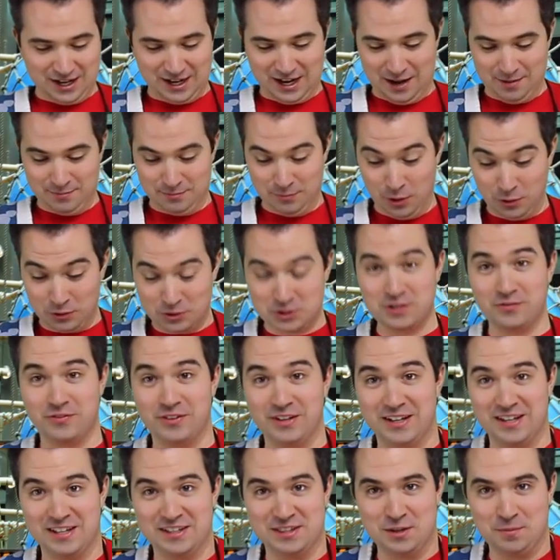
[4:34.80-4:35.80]
I got most of
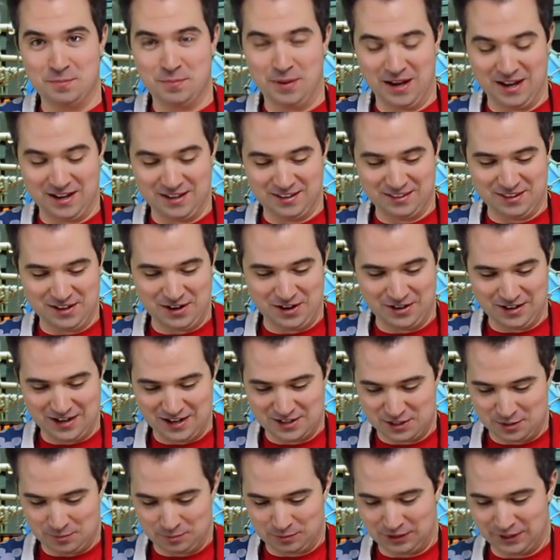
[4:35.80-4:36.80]
it in the pan there, and
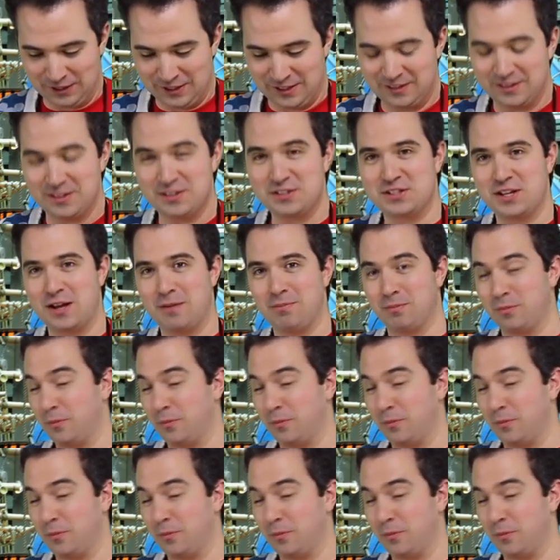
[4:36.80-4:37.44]
as I'm cleaning this up,